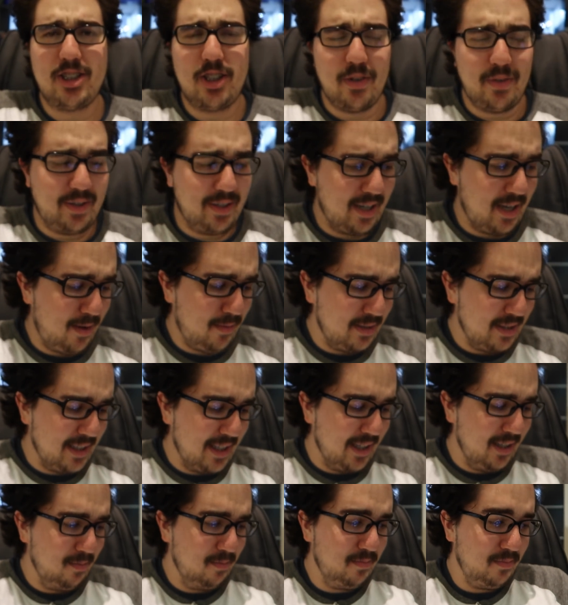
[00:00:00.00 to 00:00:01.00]
so I
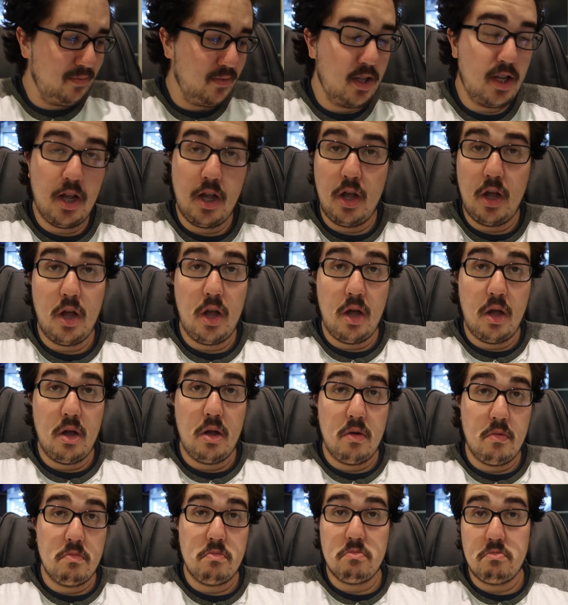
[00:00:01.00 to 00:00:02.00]
was like,
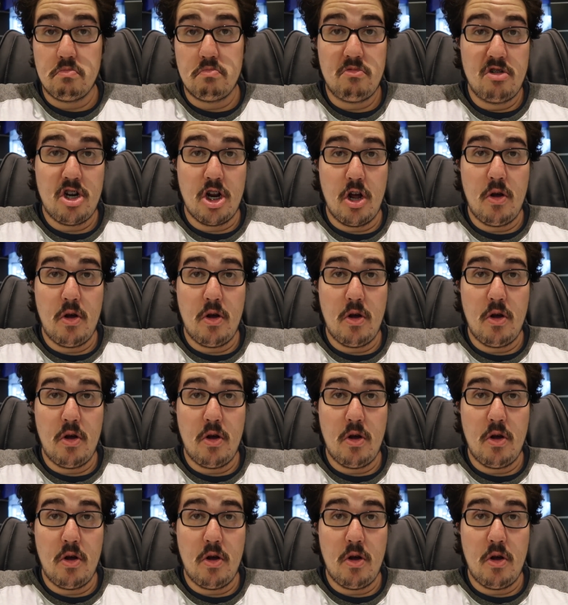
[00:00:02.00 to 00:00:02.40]
you